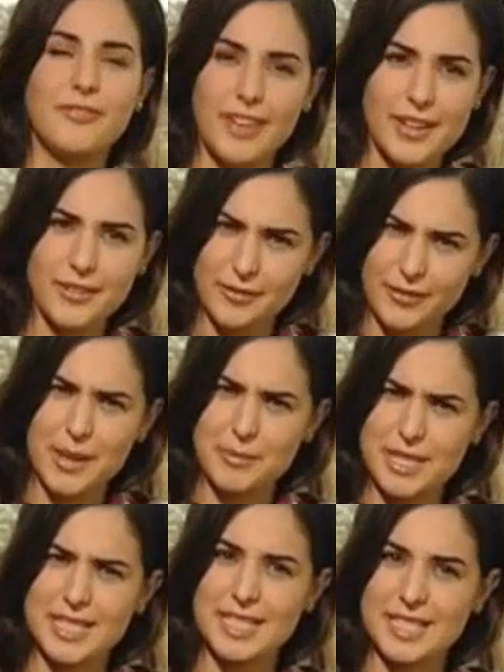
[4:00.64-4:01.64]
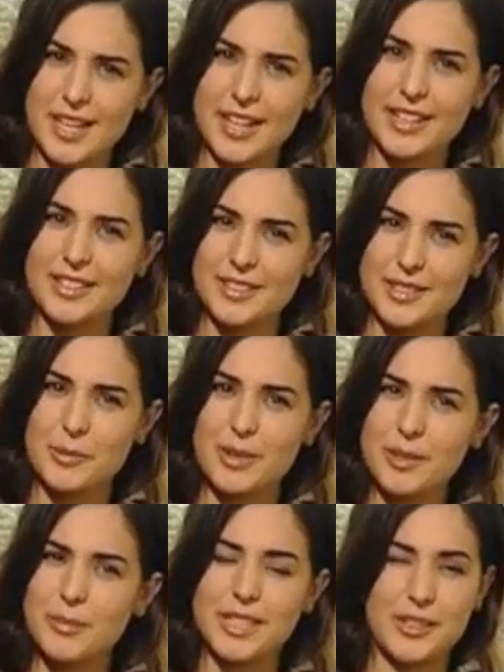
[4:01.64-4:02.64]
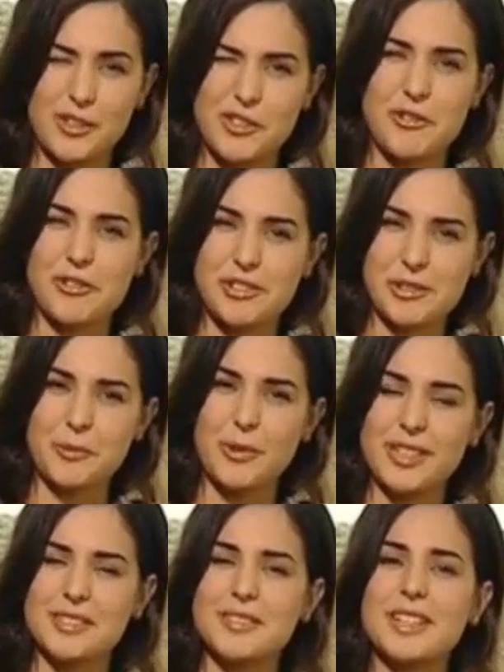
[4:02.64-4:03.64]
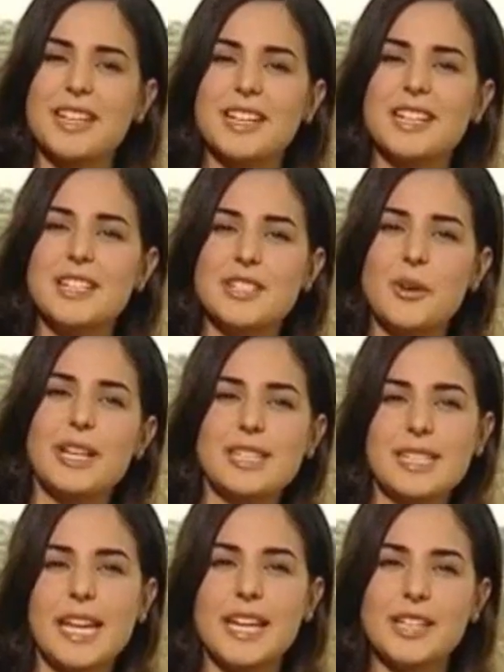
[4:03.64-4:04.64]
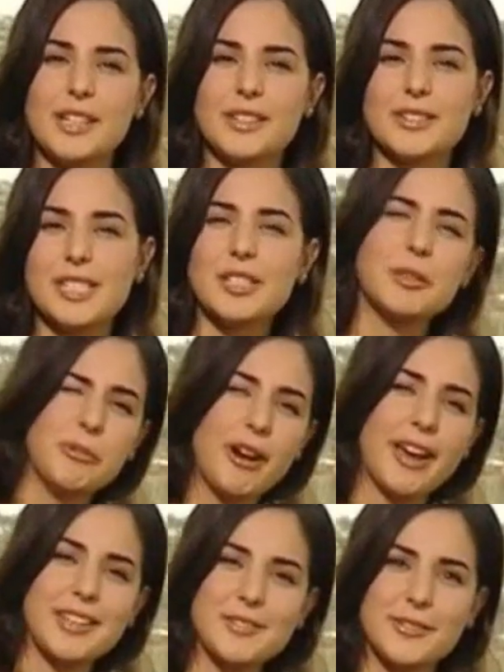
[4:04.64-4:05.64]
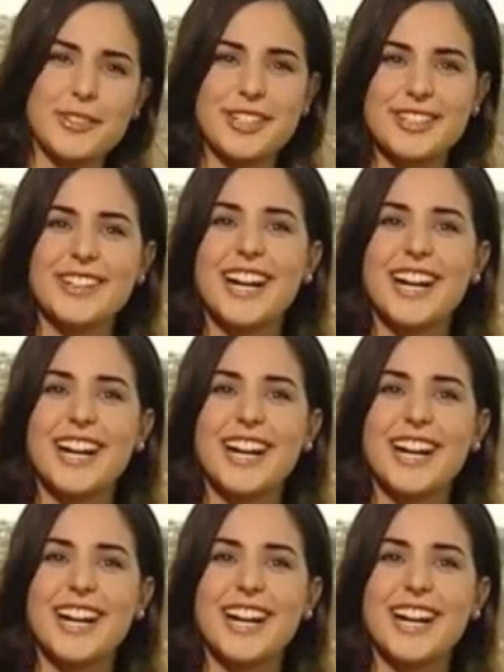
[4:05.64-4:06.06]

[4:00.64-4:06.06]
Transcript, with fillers: very famous designer as well, but not Georgian one. So it's like a surprise for you.